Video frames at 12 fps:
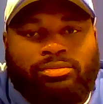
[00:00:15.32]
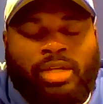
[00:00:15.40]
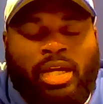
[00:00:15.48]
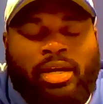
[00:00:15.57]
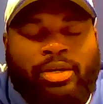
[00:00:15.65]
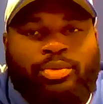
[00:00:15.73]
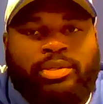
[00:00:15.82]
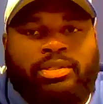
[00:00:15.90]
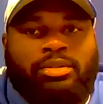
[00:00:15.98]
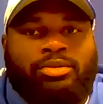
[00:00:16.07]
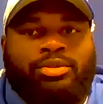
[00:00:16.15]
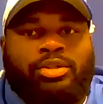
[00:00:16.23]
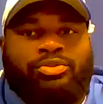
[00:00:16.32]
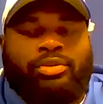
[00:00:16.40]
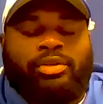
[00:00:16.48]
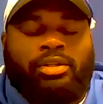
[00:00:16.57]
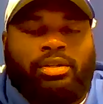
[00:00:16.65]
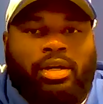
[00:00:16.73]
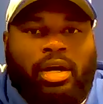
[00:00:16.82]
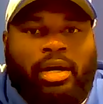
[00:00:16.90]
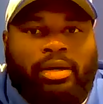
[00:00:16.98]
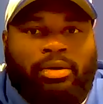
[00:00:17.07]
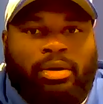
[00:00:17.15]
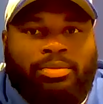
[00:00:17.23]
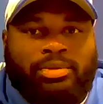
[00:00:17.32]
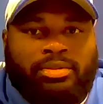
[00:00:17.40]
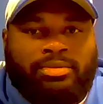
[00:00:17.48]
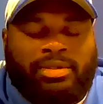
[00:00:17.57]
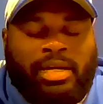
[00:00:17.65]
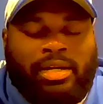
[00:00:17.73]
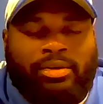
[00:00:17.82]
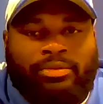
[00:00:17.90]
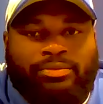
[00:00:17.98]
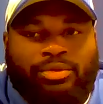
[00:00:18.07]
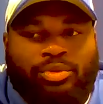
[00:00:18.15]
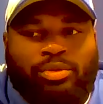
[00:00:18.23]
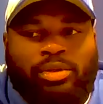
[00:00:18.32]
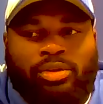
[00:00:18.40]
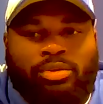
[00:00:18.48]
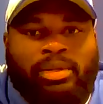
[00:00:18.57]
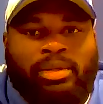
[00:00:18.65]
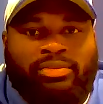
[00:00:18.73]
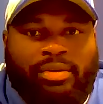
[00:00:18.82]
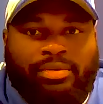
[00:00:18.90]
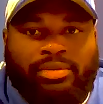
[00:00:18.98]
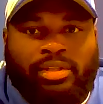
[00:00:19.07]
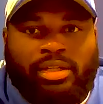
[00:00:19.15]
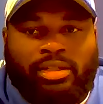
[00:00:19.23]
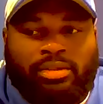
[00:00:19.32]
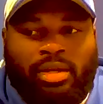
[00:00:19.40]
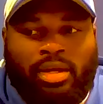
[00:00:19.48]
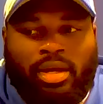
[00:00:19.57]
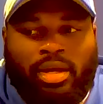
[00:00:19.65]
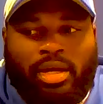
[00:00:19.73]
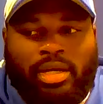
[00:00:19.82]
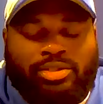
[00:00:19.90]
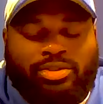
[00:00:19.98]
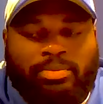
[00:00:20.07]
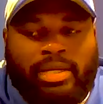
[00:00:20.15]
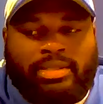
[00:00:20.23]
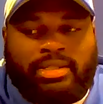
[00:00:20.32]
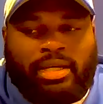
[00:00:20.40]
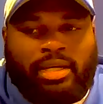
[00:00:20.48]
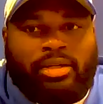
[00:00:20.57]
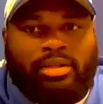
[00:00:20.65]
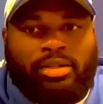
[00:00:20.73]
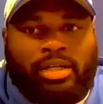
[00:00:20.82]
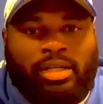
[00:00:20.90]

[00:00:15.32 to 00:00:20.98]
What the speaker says: Yeah, it was a little different. I was kind of doing a little bit of everything, as you might say,